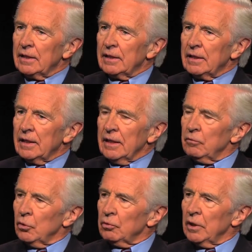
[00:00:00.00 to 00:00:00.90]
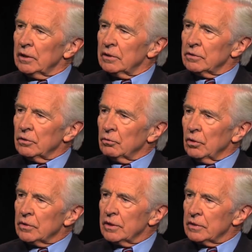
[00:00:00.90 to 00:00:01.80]
have no reluctance to
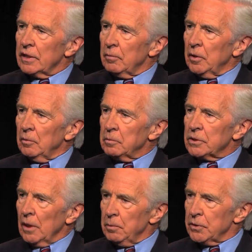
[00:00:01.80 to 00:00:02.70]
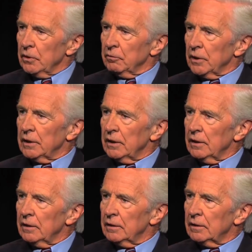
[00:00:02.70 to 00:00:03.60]
cross-examine them substantively
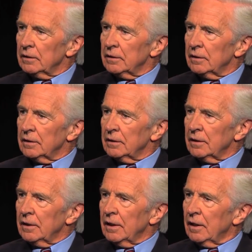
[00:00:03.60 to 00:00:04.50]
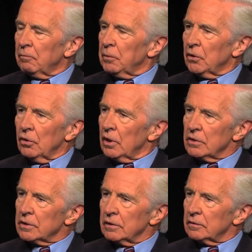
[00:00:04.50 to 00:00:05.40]

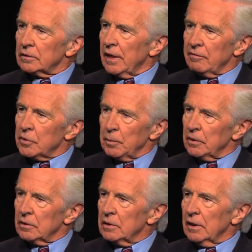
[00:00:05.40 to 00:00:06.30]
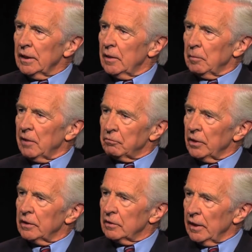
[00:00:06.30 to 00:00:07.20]
because I've spent the time, I've
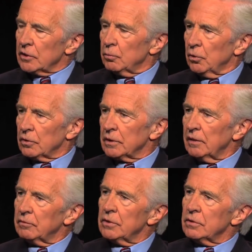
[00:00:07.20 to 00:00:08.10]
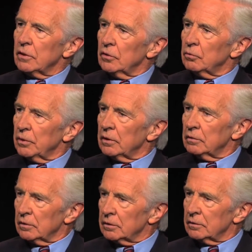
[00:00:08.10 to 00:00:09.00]
read the textbooks, I've consulted with
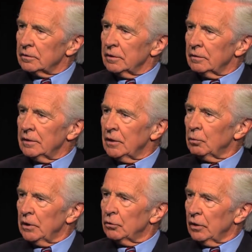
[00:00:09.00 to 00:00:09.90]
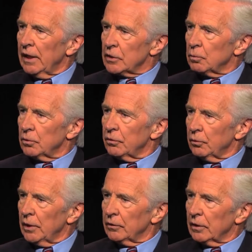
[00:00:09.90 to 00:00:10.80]
the equally good experts
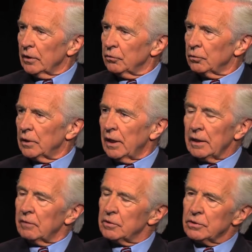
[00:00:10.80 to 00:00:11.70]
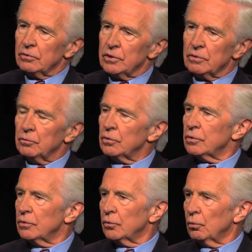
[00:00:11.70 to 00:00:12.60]
throughout the country. I have a series of
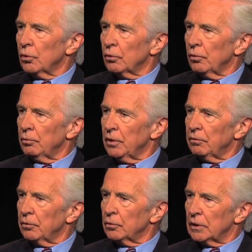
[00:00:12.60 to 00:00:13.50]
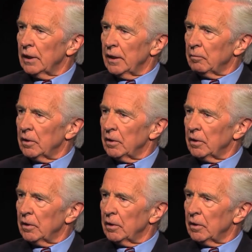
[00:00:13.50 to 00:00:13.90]
nurses who work with me full-time,